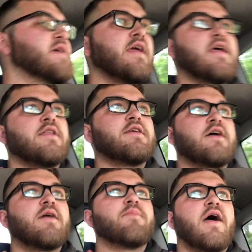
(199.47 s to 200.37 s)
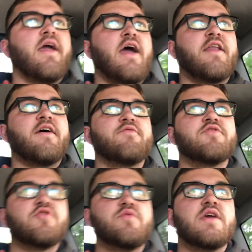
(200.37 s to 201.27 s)
And I kind of have
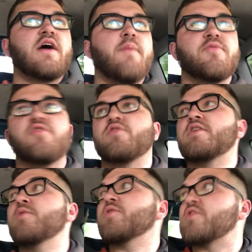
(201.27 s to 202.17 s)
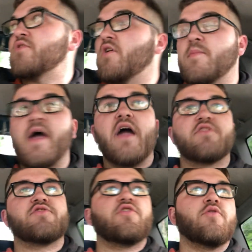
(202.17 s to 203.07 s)
this unique opportunity with the
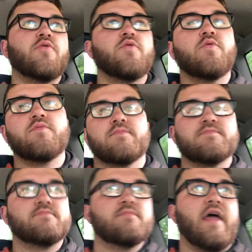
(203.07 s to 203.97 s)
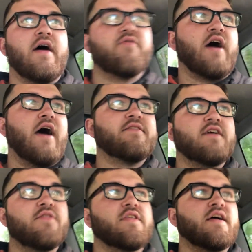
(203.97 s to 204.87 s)
Duramax to have
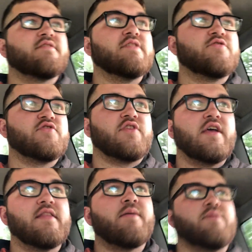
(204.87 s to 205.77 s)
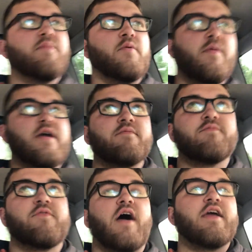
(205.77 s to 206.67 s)
content that's interesting, that people might
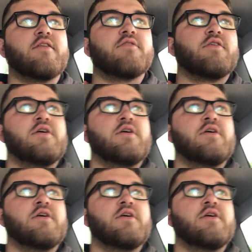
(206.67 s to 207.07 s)
find